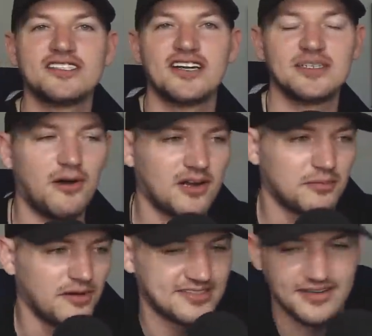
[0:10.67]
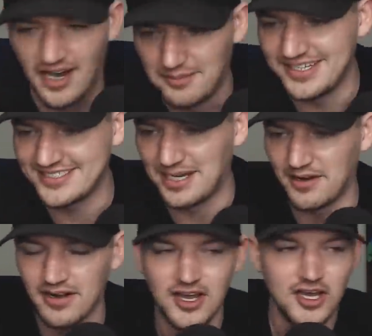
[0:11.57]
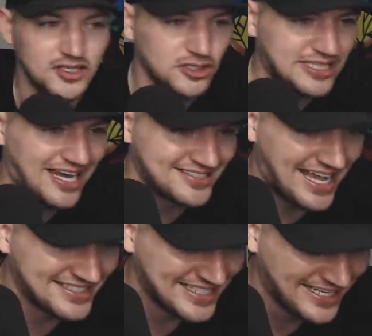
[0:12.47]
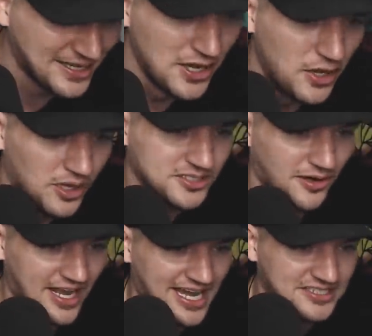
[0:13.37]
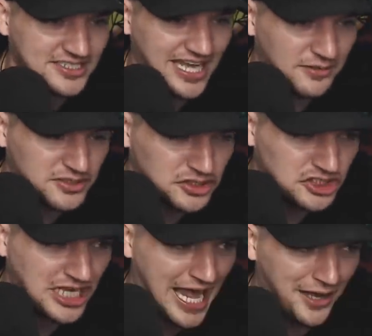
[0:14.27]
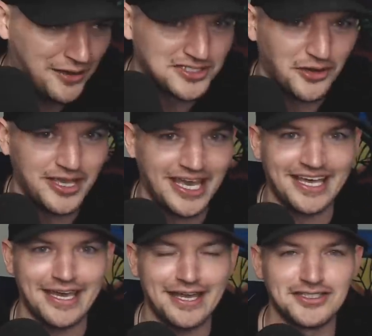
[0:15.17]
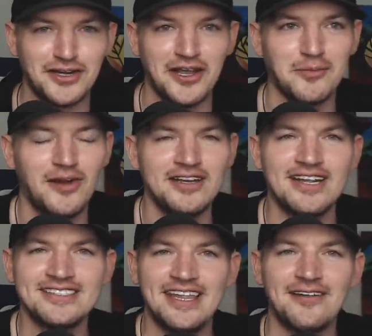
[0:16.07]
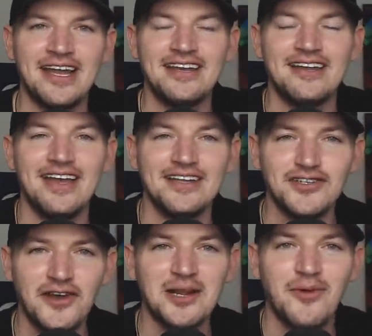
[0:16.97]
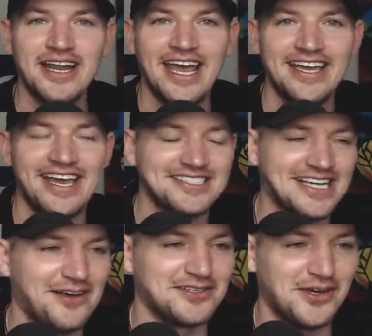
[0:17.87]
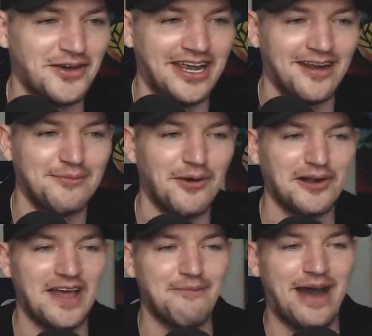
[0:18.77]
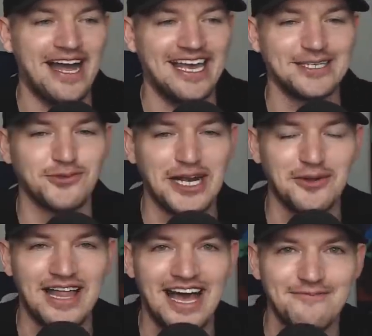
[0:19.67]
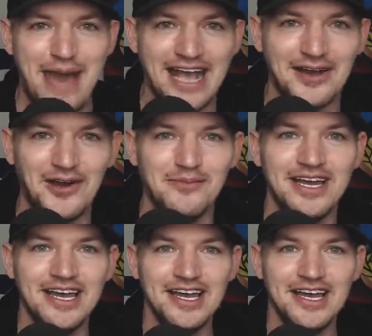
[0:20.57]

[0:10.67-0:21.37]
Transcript: Series of Poker bracelet come this summer, two thousand nineteen. What's going on, guys? Chicago, Chicago Joey, a k a. Joey Ingram one. Did I say that right? Joey Ingram one, a k a. Chicago Joey here. Poker Live Podcast. We're here. We're live back home.